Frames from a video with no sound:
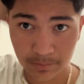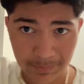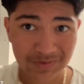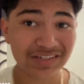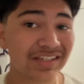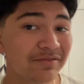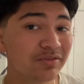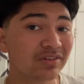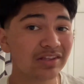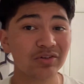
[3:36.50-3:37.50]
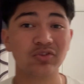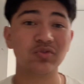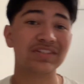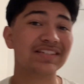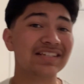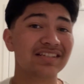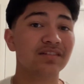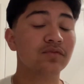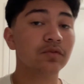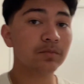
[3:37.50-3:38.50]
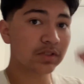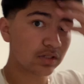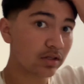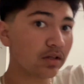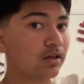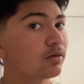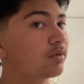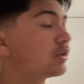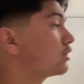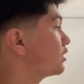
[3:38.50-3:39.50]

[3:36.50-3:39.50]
let me just give you a little 360, you feel me? Watch.